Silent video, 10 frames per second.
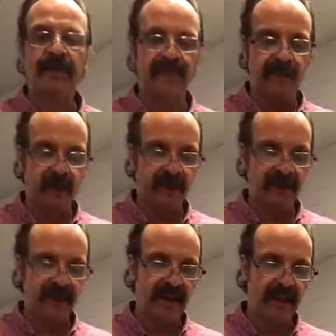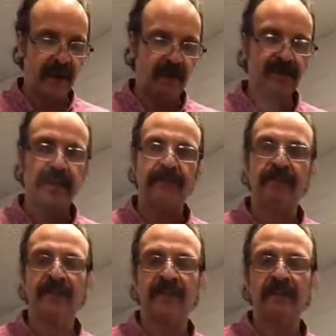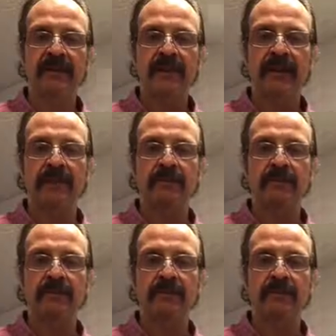the oats that I'm using,